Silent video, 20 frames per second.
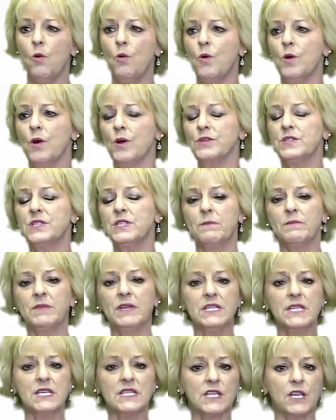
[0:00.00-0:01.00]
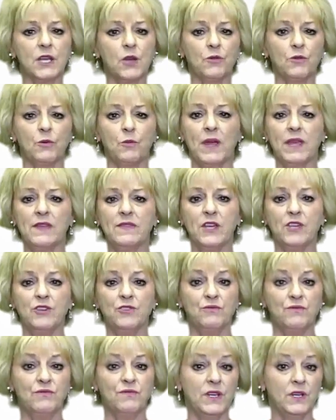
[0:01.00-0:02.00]
or something doesn't go the way that
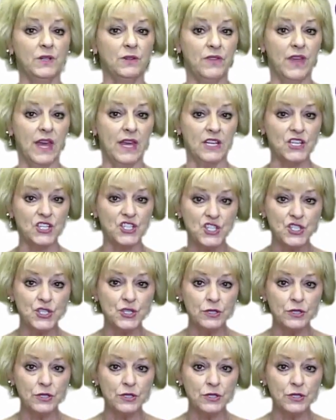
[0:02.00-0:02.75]
you feel that it